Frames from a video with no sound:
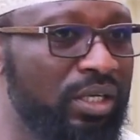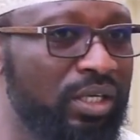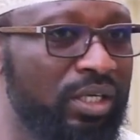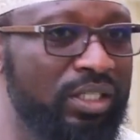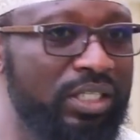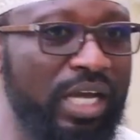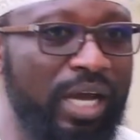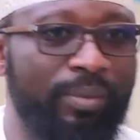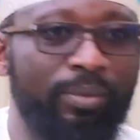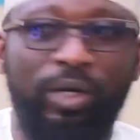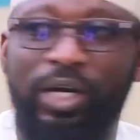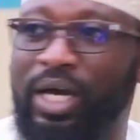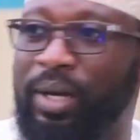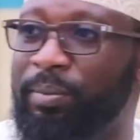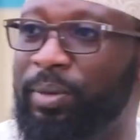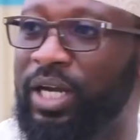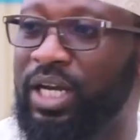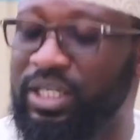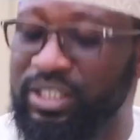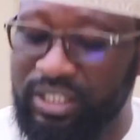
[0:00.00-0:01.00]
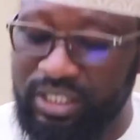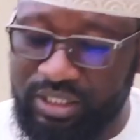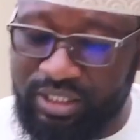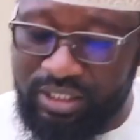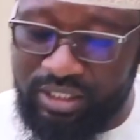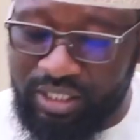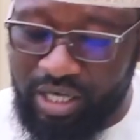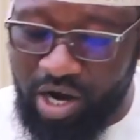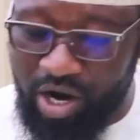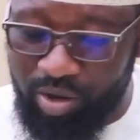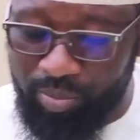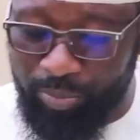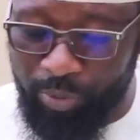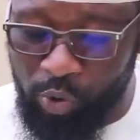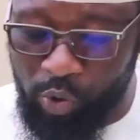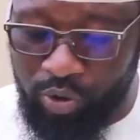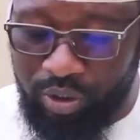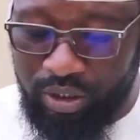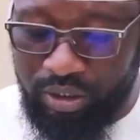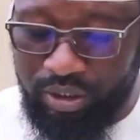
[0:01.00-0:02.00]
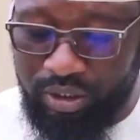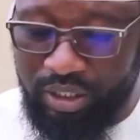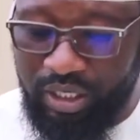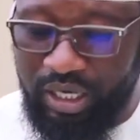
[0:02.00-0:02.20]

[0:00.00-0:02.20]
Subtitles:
kitabuna, because it is our book.